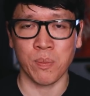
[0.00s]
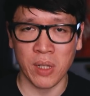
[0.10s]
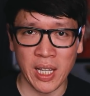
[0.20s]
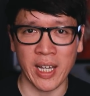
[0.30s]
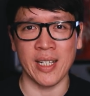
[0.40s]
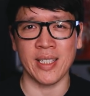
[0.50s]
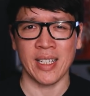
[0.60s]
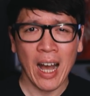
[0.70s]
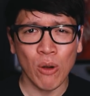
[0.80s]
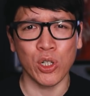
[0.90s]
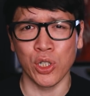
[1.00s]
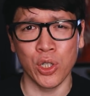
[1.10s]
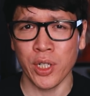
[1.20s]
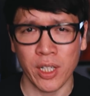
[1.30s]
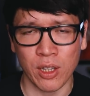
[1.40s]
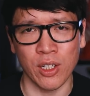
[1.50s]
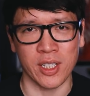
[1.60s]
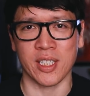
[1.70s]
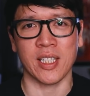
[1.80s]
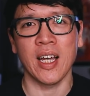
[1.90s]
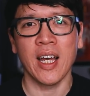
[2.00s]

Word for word: plays and how good it looks